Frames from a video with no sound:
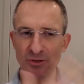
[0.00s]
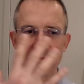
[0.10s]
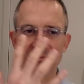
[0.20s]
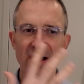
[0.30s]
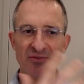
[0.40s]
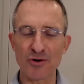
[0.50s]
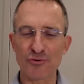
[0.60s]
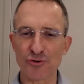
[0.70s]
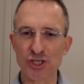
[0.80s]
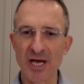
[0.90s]
you know
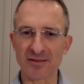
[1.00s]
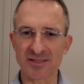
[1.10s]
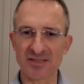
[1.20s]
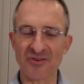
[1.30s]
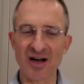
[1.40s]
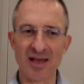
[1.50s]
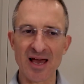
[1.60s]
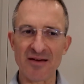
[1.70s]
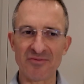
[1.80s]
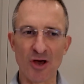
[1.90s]
500 channels, if I
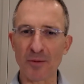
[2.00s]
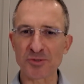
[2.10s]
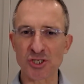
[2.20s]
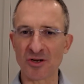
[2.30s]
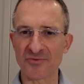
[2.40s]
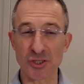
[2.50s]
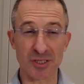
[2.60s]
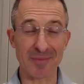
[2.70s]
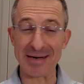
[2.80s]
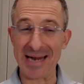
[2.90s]
have the option of
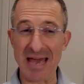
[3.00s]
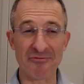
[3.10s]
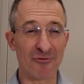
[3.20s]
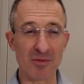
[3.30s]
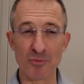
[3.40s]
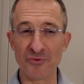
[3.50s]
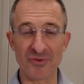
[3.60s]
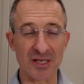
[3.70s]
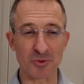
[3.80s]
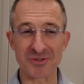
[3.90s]
just about every
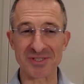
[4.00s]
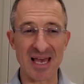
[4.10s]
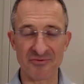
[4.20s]
movie that was